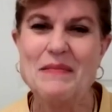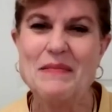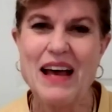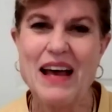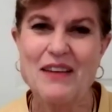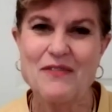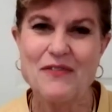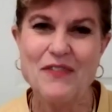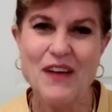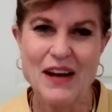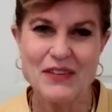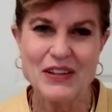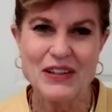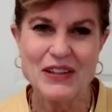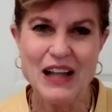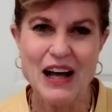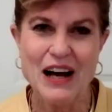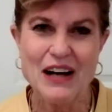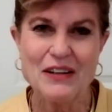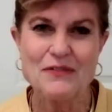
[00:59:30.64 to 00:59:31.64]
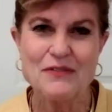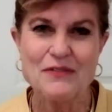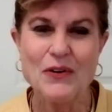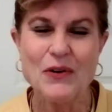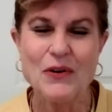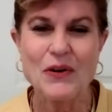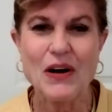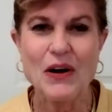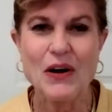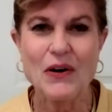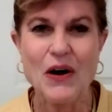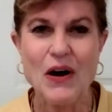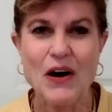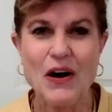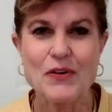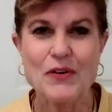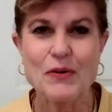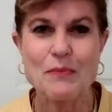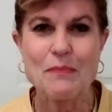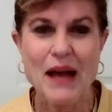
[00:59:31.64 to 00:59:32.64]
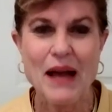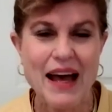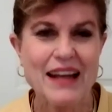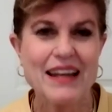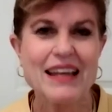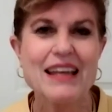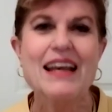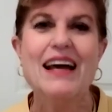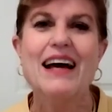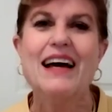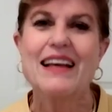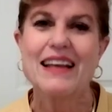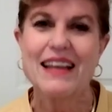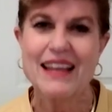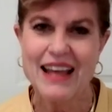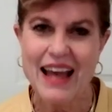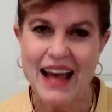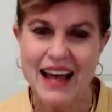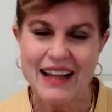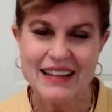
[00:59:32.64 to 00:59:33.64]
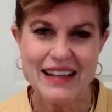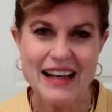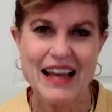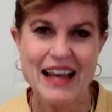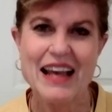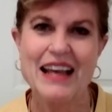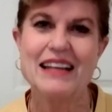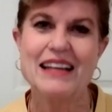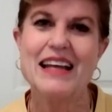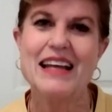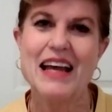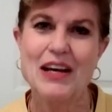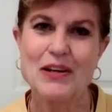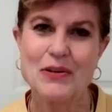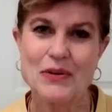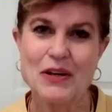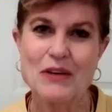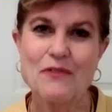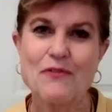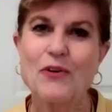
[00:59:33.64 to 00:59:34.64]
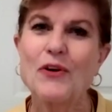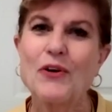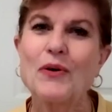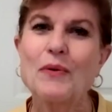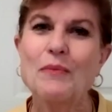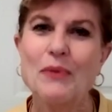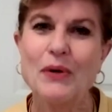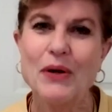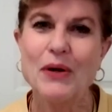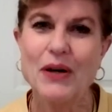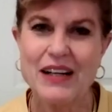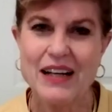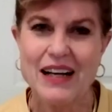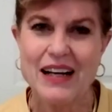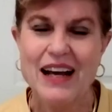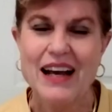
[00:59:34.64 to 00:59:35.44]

at 5 o'clock for our author, Patty Callahan Henry, for her book